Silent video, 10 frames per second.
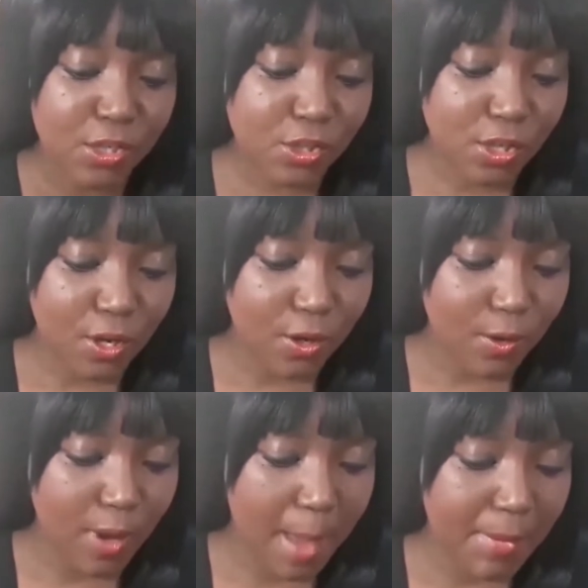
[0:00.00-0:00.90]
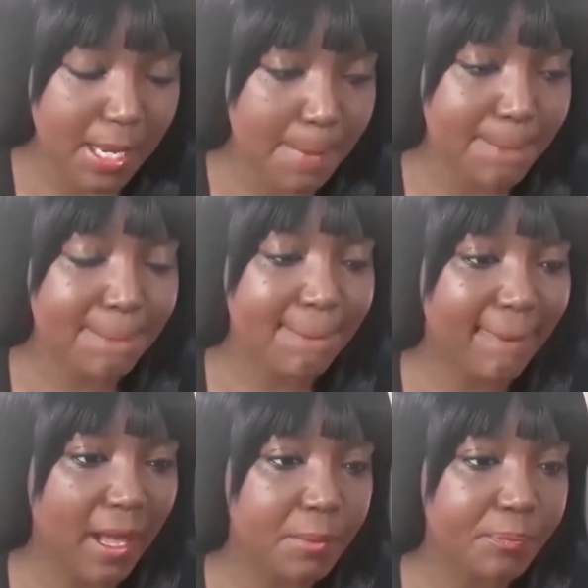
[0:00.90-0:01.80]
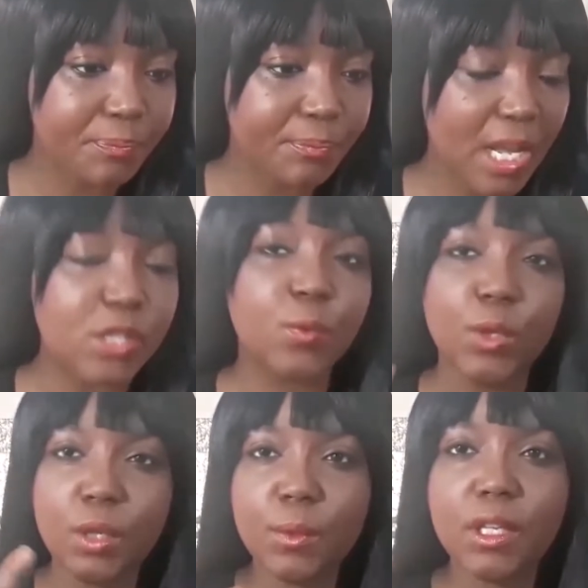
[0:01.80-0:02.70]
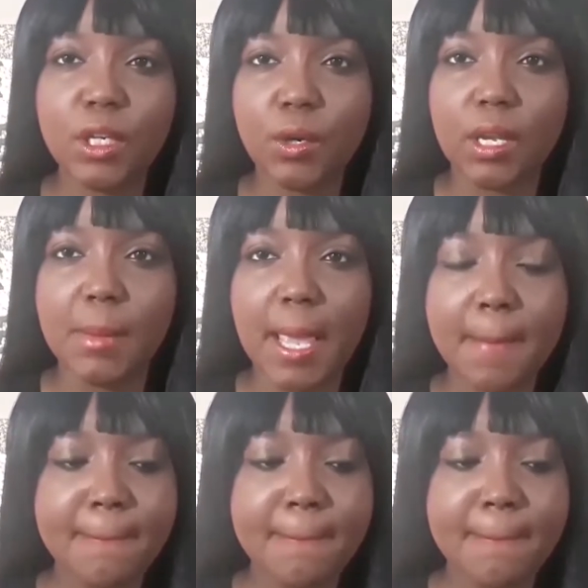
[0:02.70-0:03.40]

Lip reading: So, I mean, it's really, really creamy.